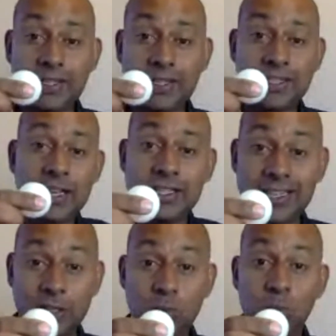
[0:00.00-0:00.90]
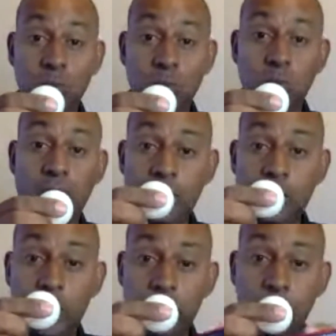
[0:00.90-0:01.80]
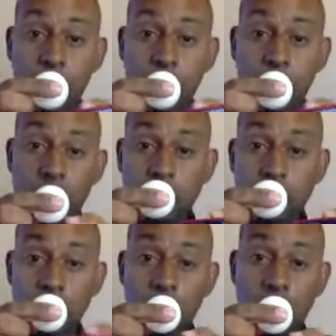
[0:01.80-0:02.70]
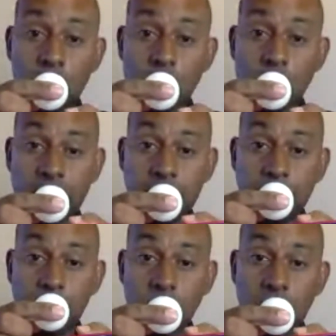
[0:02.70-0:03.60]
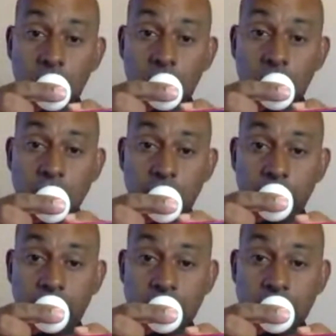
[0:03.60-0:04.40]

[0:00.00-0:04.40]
at 6 is roughly where we want to contact the ball to